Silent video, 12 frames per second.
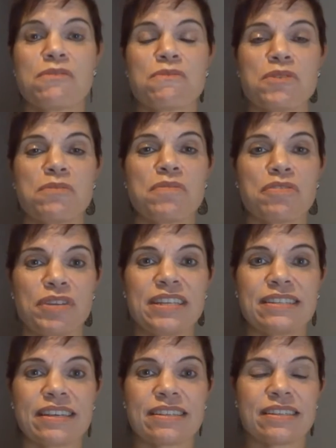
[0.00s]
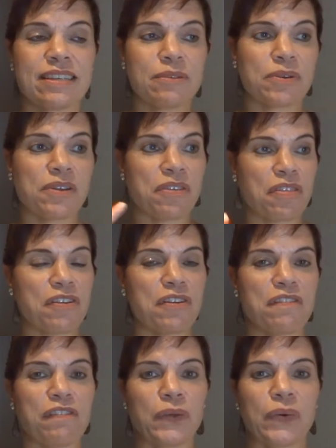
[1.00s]
room 360. We're on the
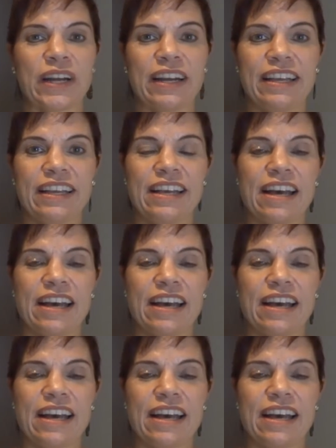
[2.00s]
third floor.